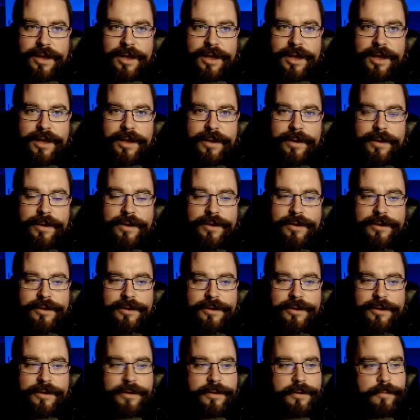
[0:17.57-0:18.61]

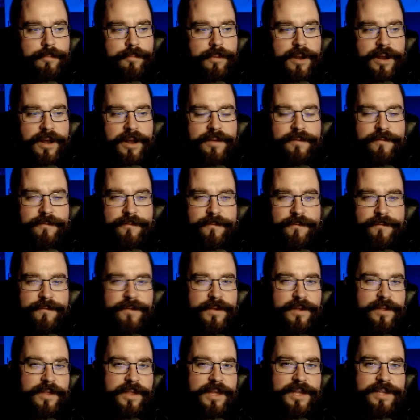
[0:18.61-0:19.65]
But I can
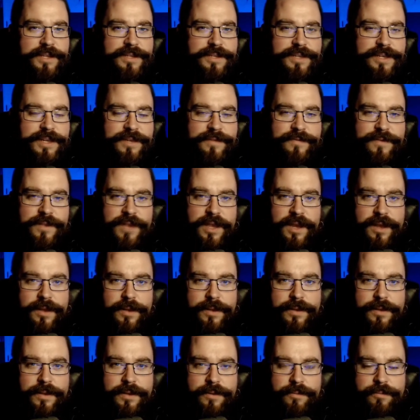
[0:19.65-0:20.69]
feel that's even like a
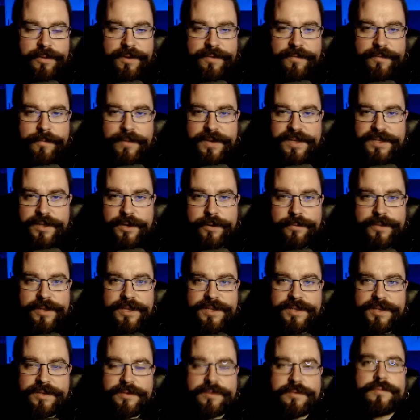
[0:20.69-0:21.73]
little bit of a misnomer. This
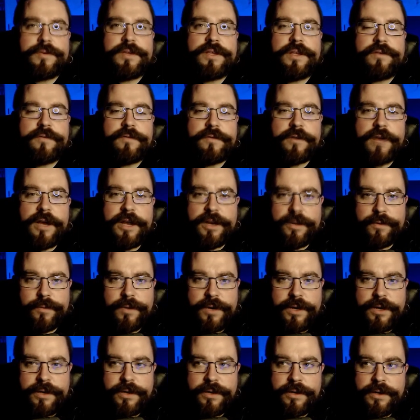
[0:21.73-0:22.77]
isn't really for
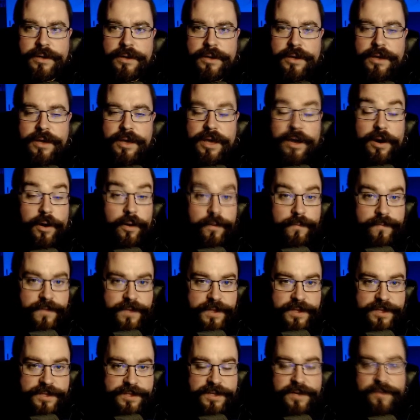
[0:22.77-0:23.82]
anyone. And hopefully
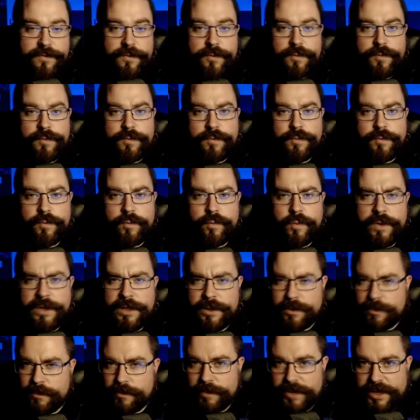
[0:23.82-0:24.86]
this never
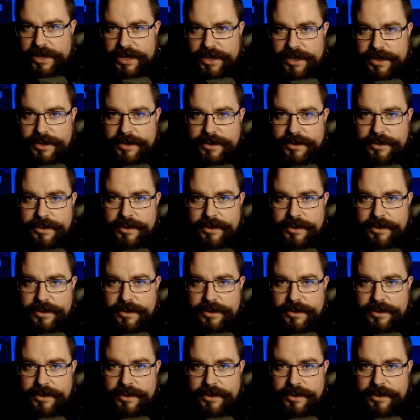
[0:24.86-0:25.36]
will be.